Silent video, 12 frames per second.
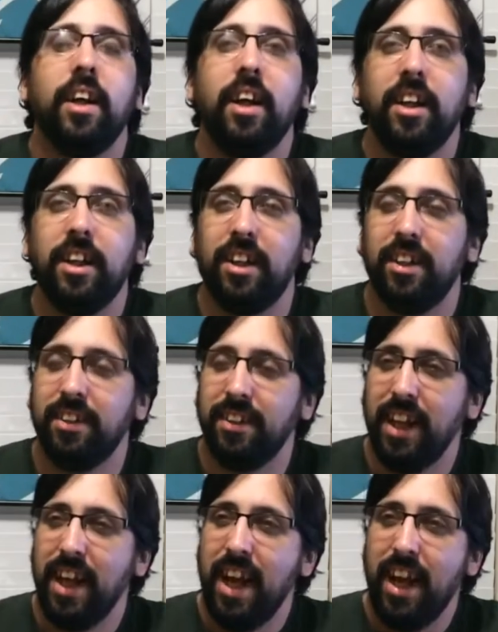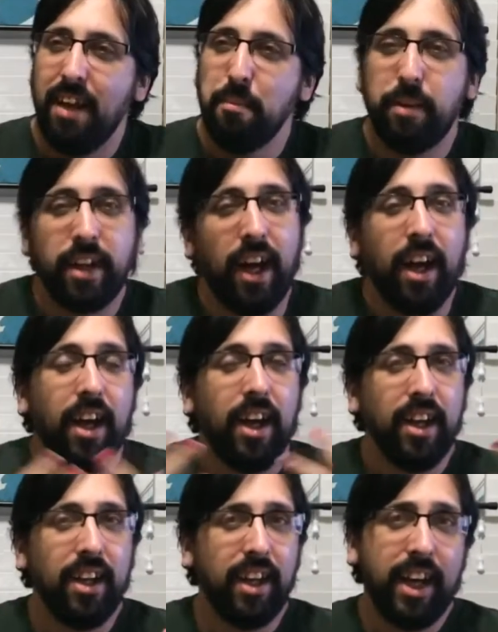but yeah,
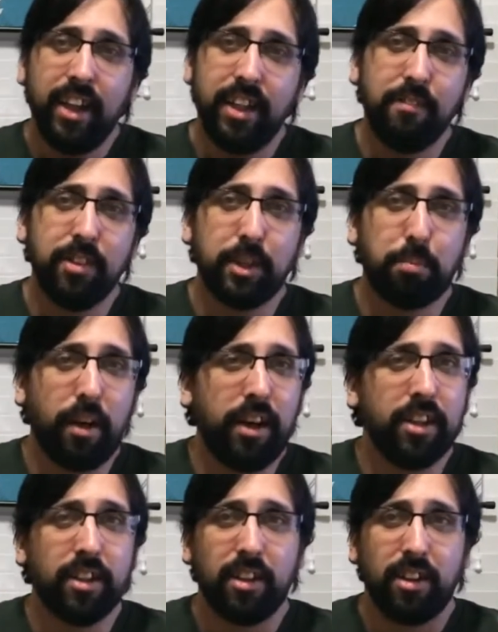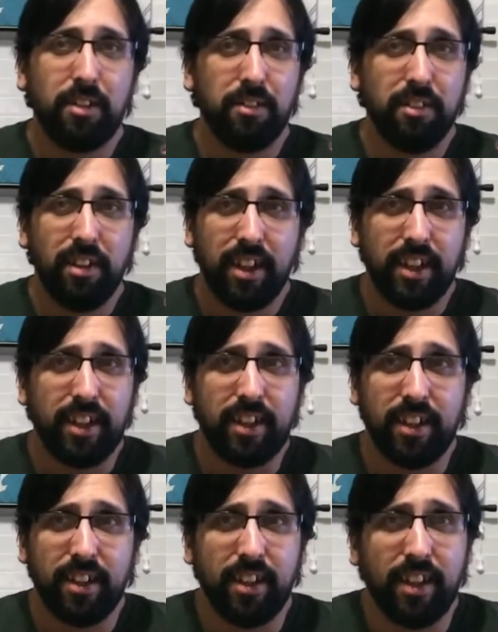uh, Alien vs. Predator, though,
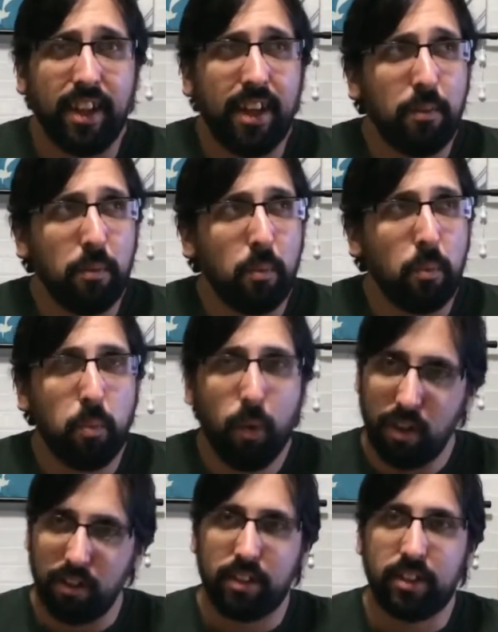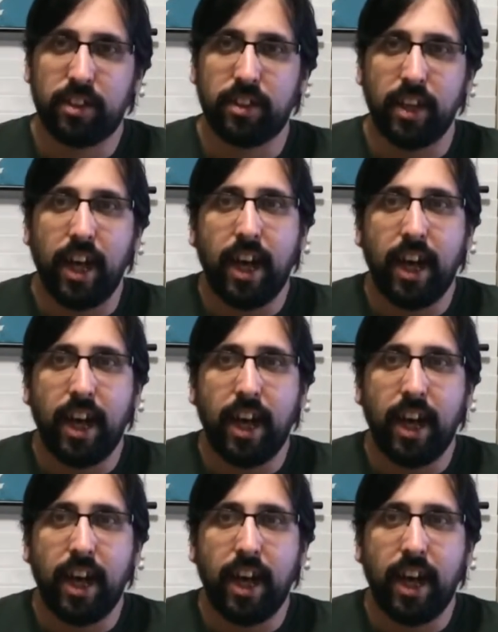like, it works.